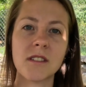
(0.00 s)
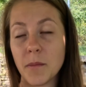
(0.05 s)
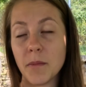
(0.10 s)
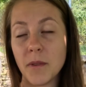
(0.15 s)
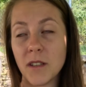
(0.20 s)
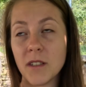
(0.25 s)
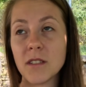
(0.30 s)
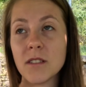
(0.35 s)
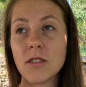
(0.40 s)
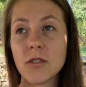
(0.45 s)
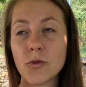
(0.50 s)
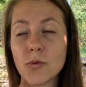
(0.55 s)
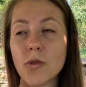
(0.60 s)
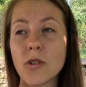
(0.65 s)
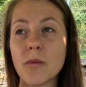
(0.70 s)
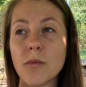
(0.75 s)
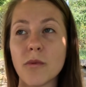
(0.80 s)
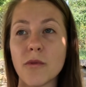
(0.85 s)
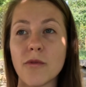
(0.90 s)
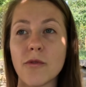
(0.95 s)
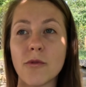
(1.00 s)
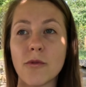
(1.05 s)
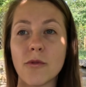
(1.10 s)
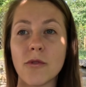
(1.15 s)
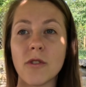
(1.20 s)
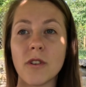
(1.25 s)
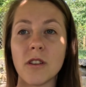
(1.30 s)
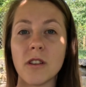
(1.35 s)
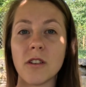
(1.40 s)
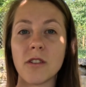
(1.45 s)
The place is suitable
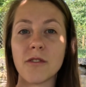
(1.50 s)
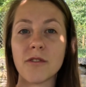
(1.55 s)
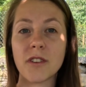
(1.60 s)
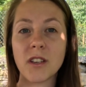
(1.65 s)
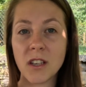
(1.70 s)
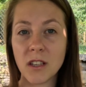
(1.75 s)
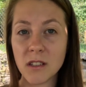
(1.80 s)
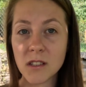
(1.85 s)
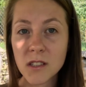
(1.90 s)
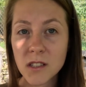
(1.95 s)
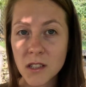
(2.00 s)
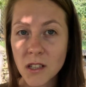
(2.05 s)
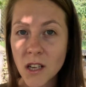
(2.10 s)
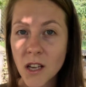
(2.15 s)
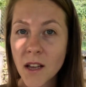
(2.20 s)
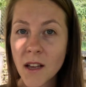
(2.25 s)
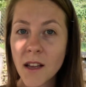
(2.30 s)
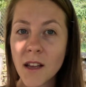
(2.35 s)
for a lot of kids